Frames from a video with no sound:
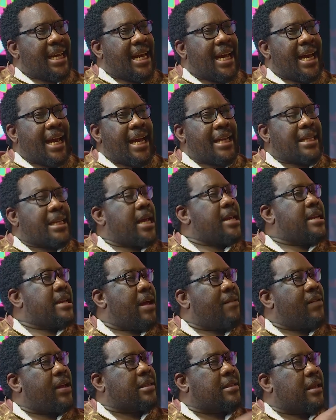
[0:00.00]
They
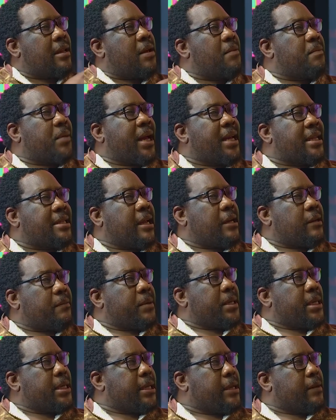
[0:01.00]
never celebrated
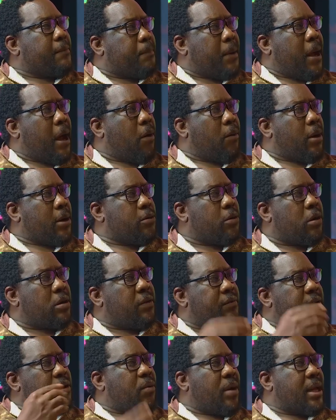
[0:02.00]
being in power. Not
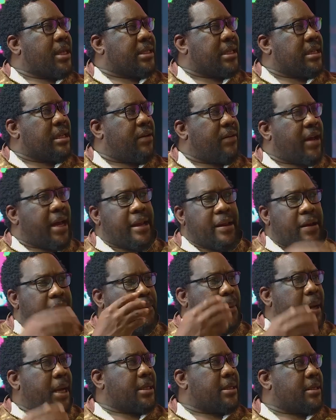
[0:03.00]
even once. They never had a
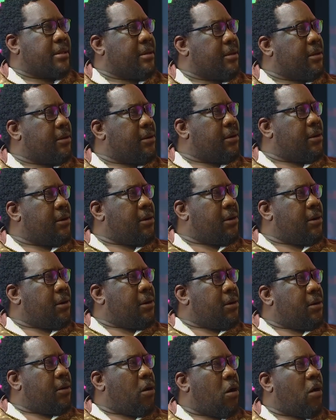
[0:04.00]
party
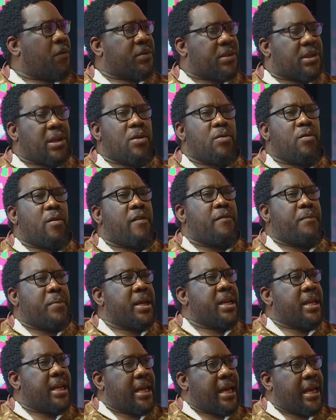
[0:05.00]
of saying we have
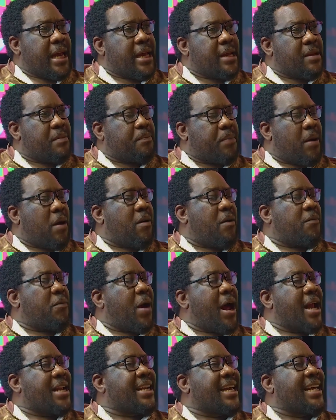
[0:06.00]
been in power
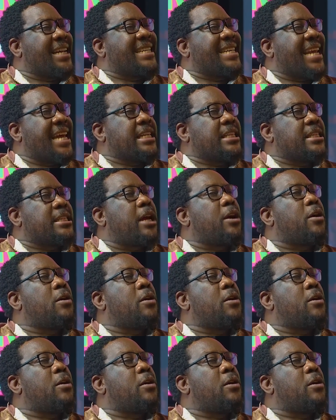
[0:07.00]
for 100 days.